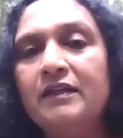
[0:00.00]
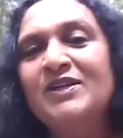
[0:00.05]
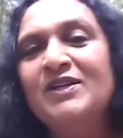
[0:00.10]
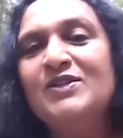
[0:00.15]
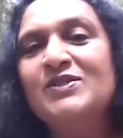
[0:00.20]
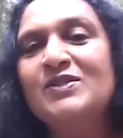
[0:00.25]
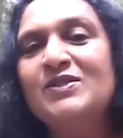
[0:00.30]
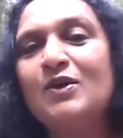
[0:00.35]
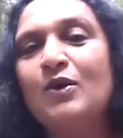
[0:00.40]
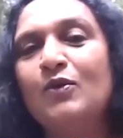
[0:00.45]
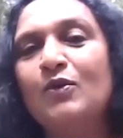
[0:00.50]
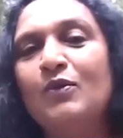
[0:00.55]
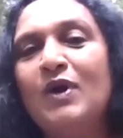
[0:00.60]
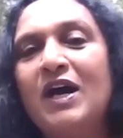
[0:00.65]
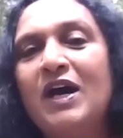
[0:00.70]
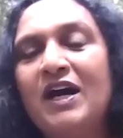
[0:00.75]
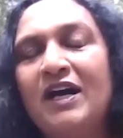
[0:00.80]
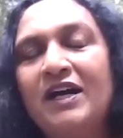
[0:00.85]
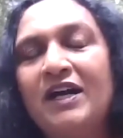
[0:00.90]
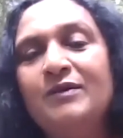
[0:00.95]
yeah. so
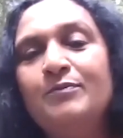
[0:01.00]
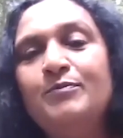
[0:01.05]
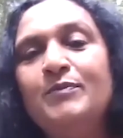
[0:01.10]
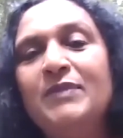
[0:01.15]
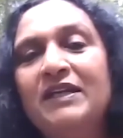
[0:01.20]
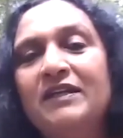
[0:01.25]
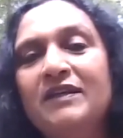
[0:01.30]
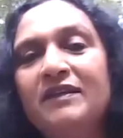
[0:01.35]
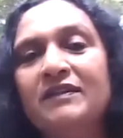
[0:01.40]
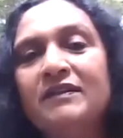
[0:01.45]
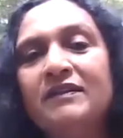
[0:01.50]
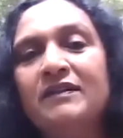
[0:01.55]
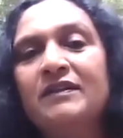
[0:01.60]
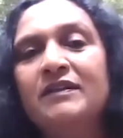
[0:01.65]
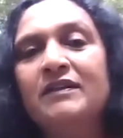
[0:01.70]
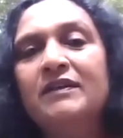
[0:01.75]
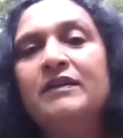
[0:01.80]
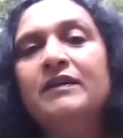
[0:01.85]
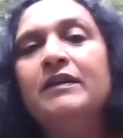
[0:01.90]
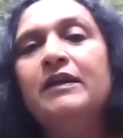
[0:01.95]
I mean
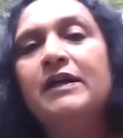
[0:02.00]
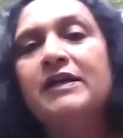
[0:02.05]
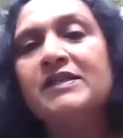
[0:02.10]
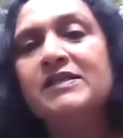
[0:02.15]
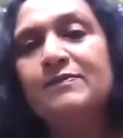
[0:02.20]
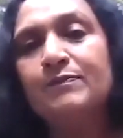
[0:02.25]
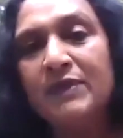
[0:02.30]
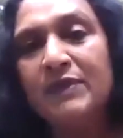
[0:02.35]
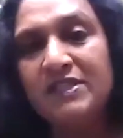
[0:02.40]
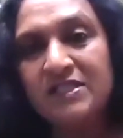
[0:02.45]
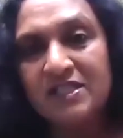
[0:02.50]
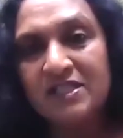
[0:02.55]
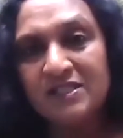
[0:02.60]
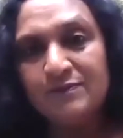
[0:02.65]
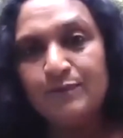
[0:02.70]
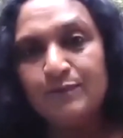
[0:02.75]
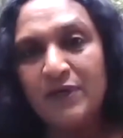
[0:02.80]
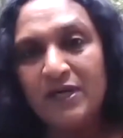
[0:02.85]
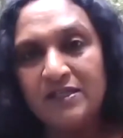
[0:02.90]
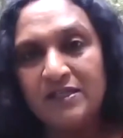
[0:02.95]
as much as
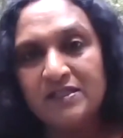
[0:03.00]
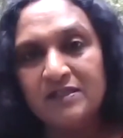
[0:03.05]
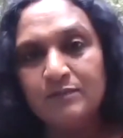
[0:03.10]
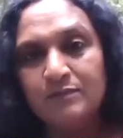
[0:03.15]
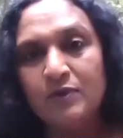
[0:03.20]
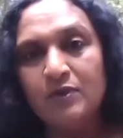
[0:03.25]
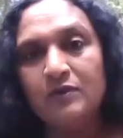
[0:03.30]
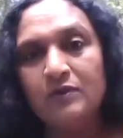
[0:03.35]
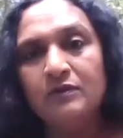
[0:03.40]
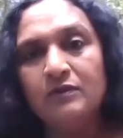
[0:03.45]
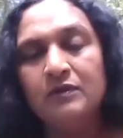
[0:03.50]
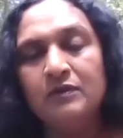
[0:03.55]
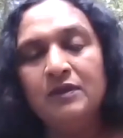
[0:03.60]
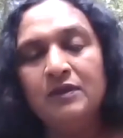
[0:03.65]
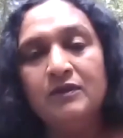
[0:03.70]
possible